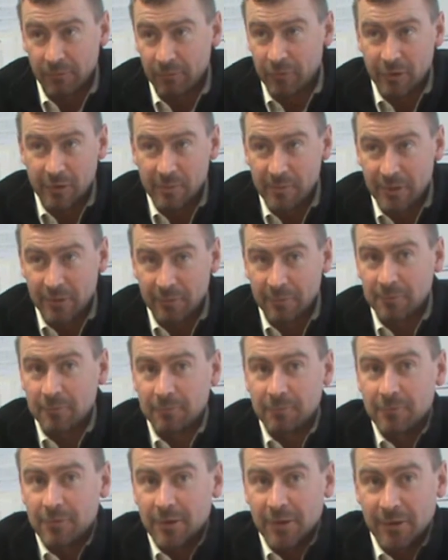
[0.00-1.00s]

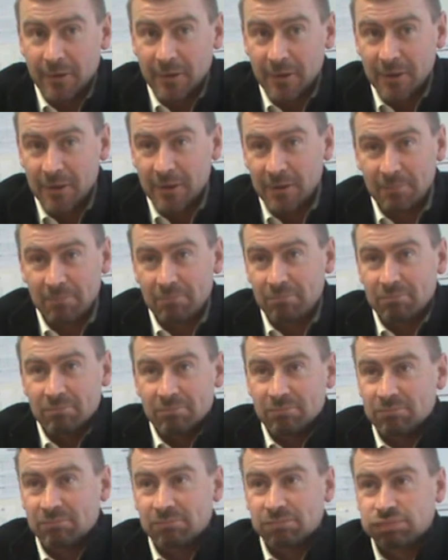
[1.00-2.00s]
environmental friendly
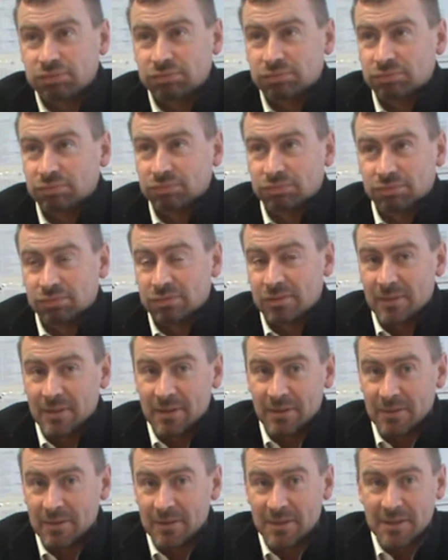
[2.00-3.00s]

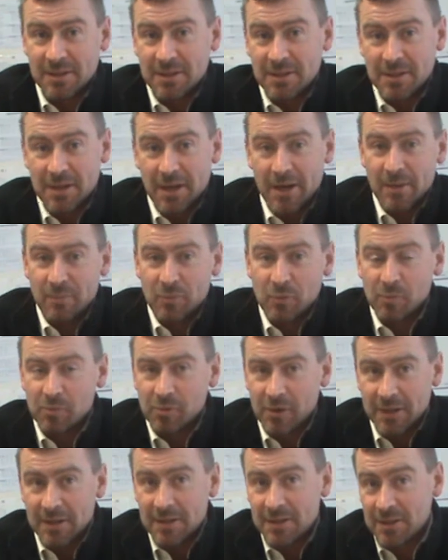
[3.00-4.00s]
and sustainable
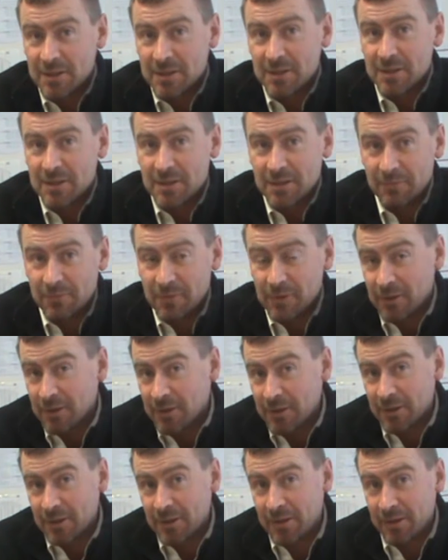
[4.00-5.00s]
practices, if you
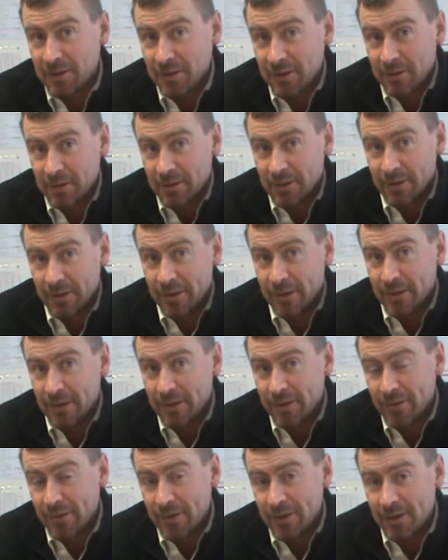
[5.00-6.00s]
like,
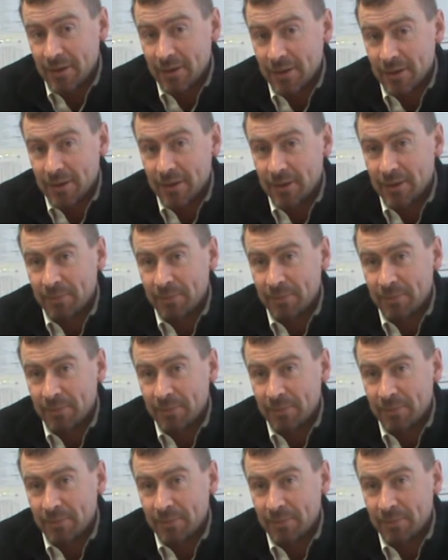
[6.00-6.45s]
that